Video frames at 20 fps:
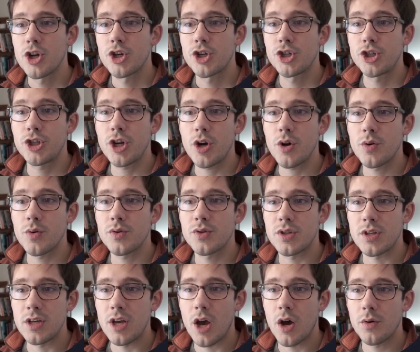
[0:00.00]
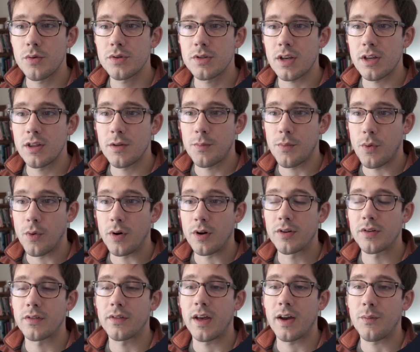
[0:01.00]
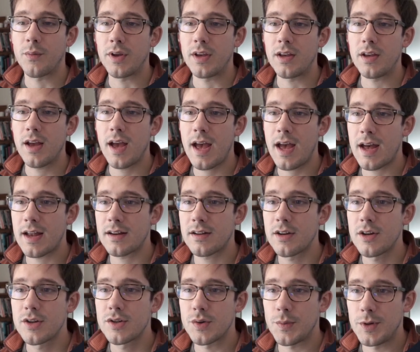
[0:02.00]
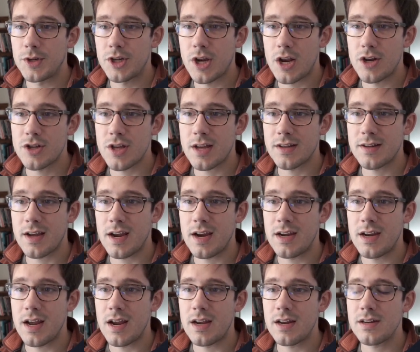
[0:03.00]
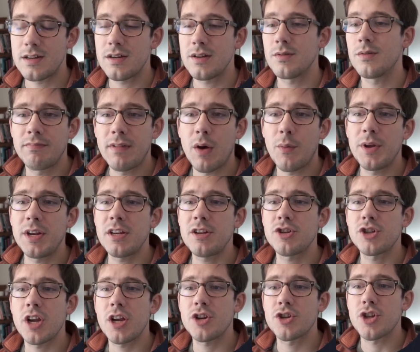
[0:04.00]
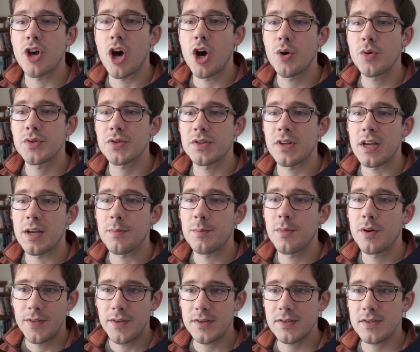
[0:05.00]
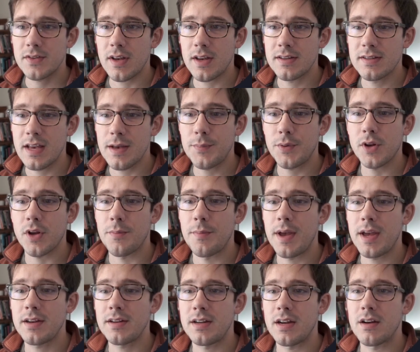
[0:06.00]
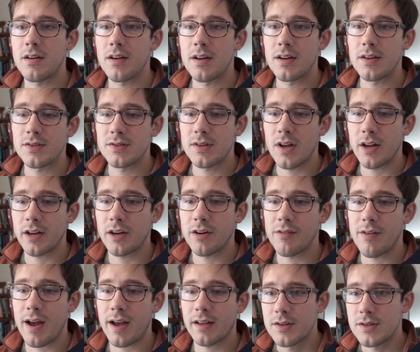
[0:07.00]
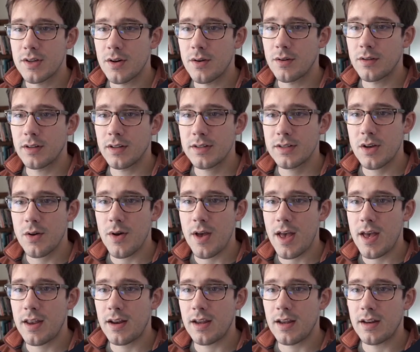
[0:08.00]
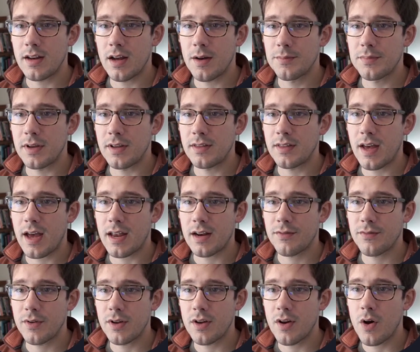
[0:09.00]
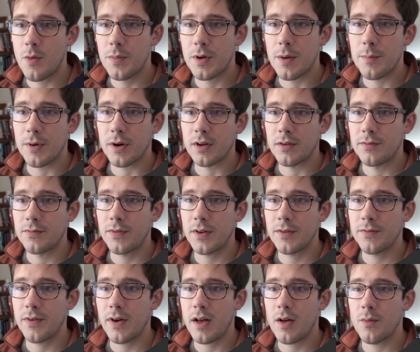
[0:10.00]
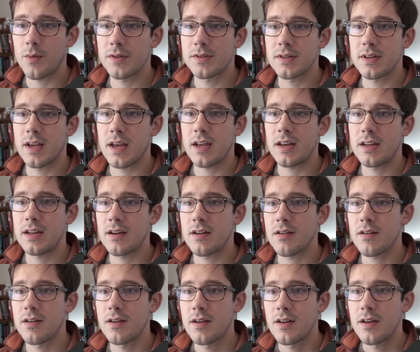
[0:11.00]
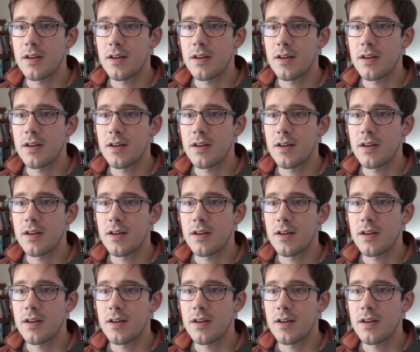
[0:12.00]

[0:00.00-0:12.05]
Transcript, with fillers: shows the host and the port that we had. So we changed that to 8082. Now we didn't change the host name. This example command here is not correct. So let's go ahead ahead and update that. If we open up our config file once again here,